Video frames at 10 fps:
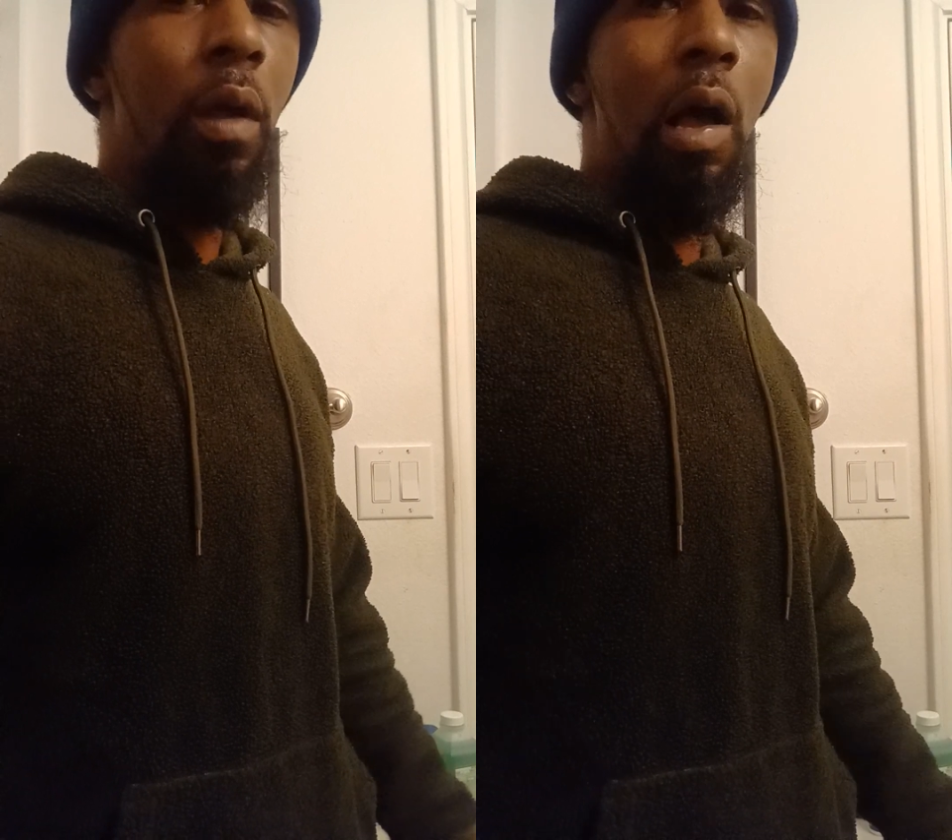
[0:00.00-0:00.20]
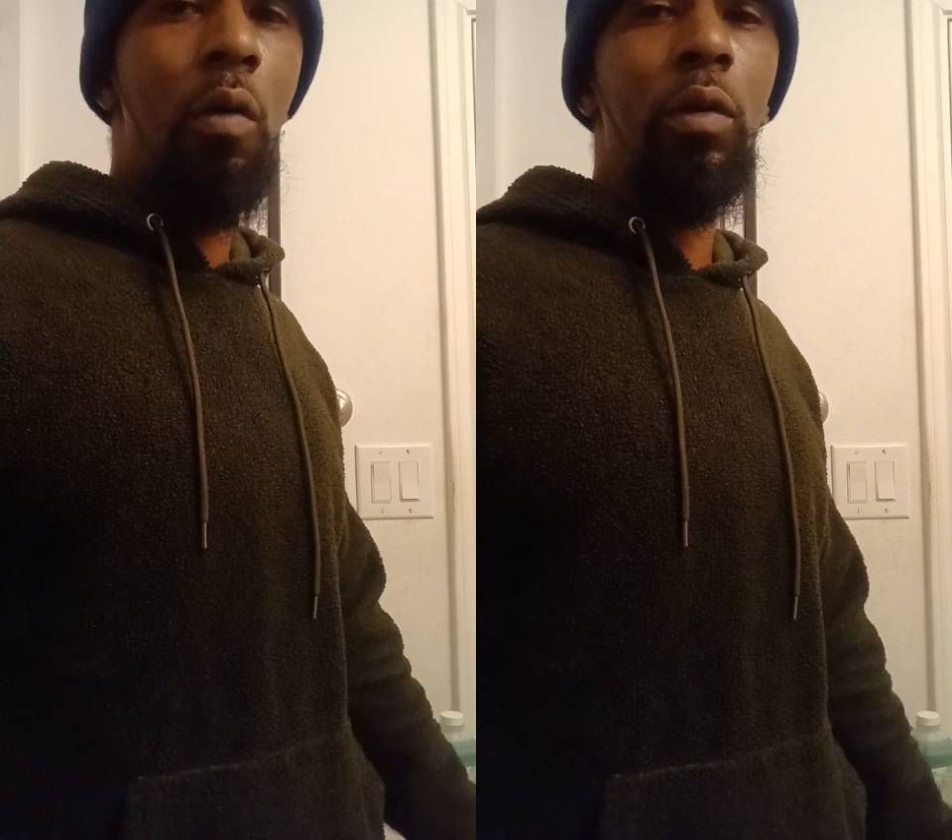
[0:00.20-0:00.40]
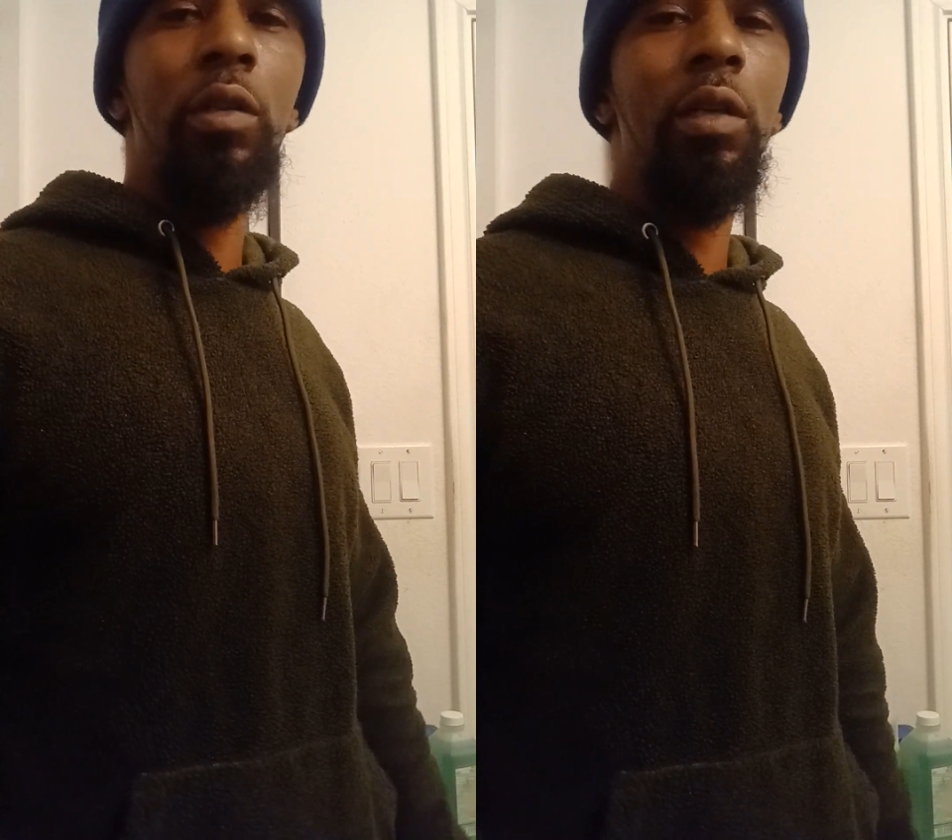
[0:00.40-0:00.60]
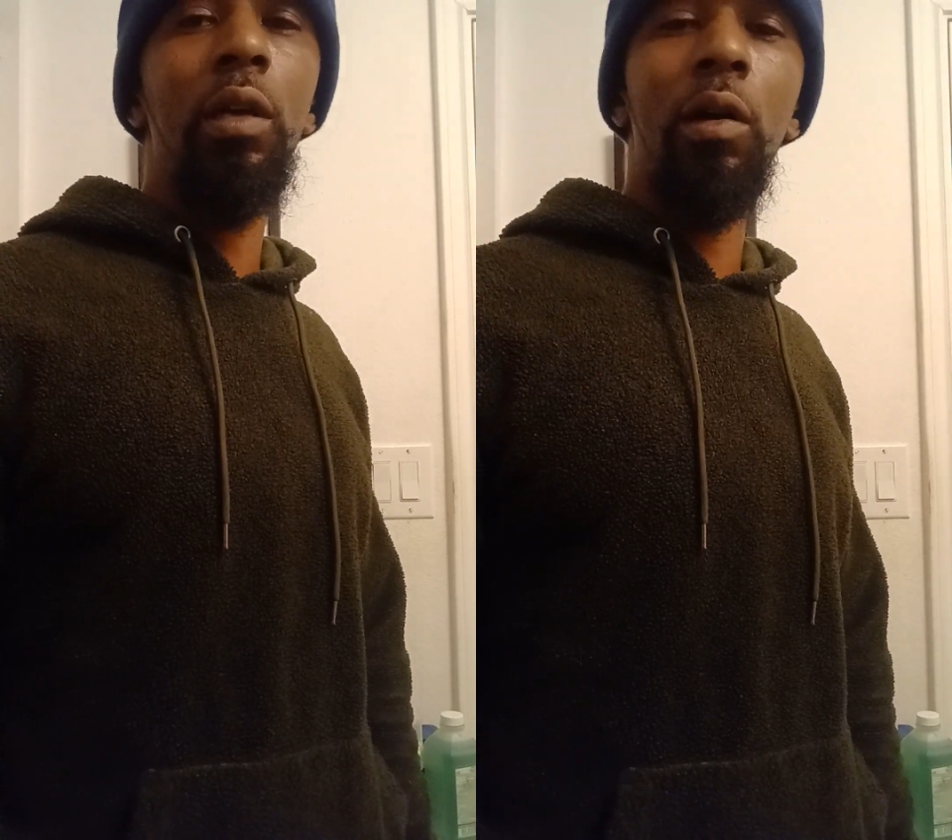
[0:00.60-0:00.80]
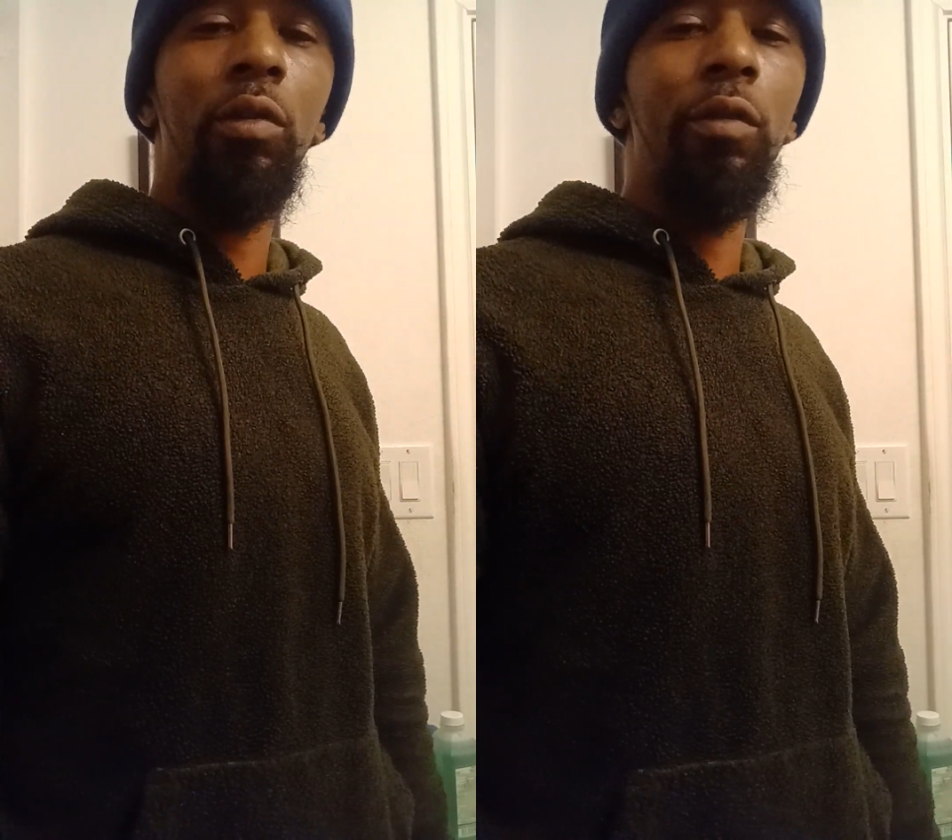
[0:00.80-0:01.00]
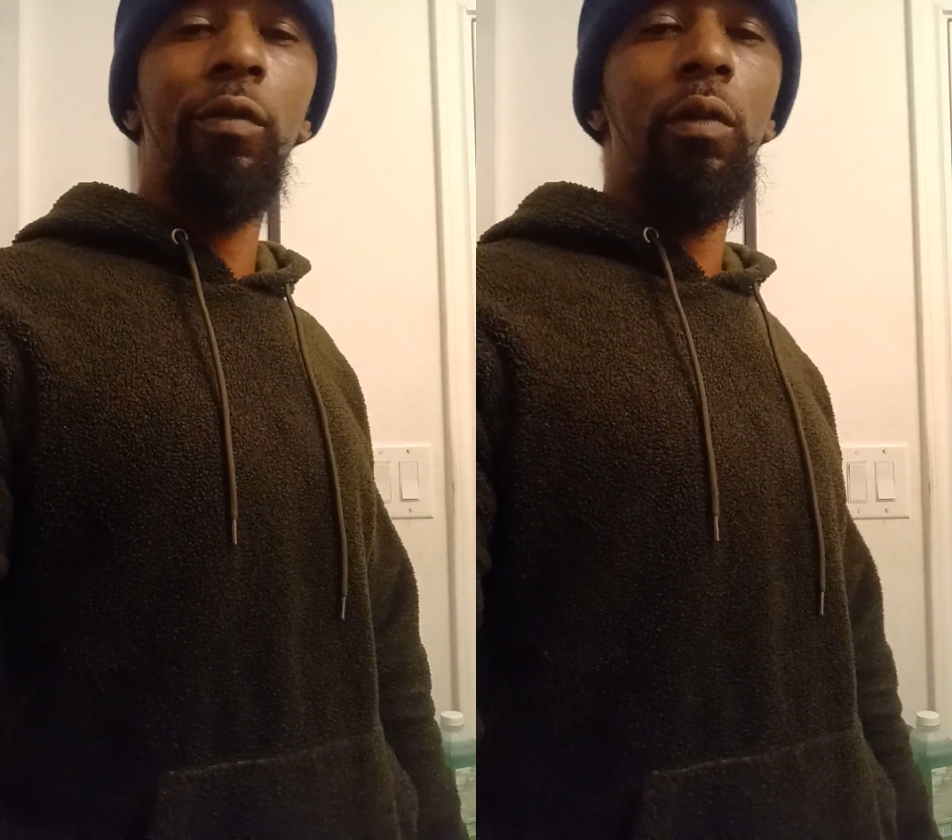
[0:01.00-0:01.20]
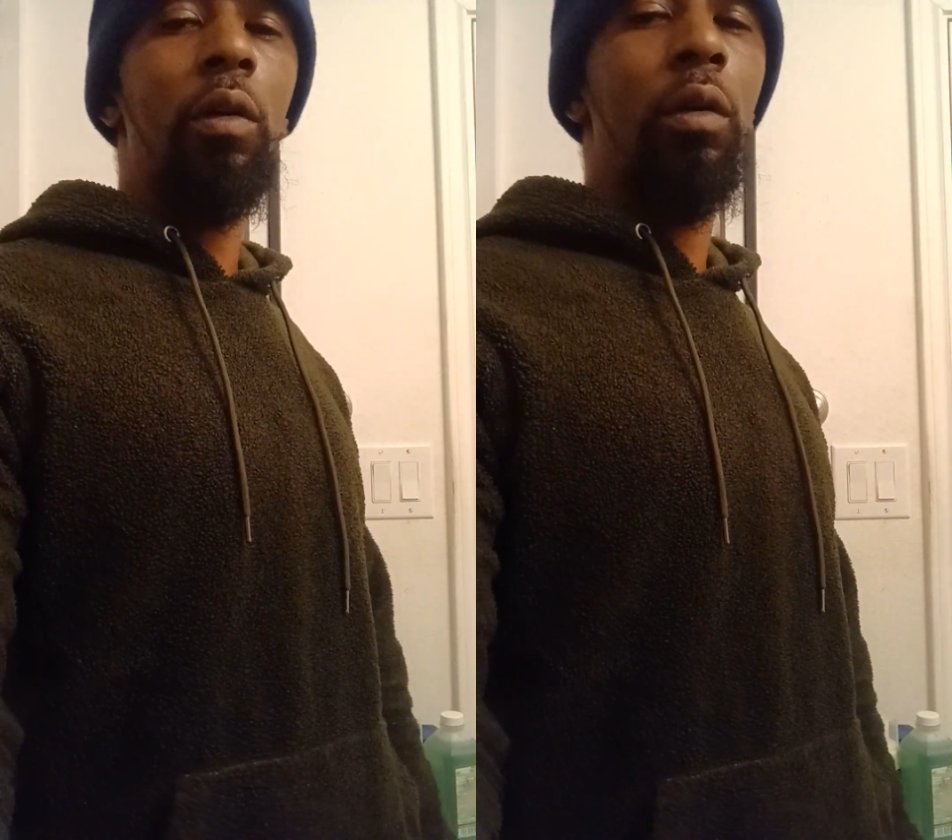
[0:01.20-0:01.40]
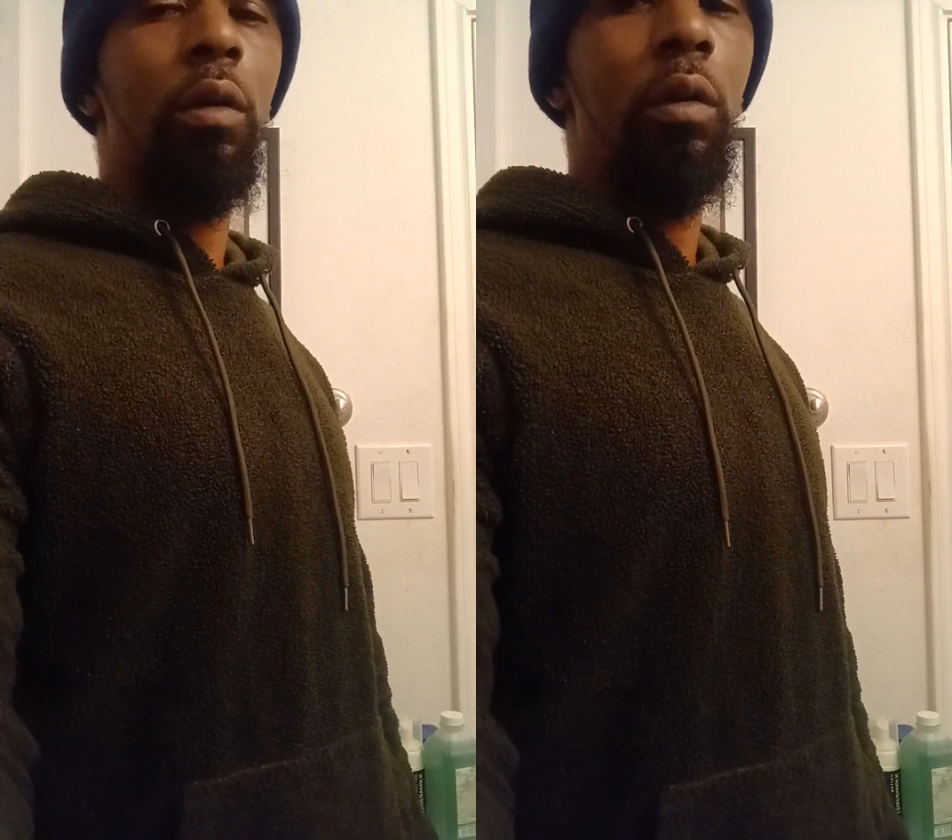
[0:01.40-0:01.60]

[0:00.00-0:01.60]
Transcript: I don't want to see it go too far.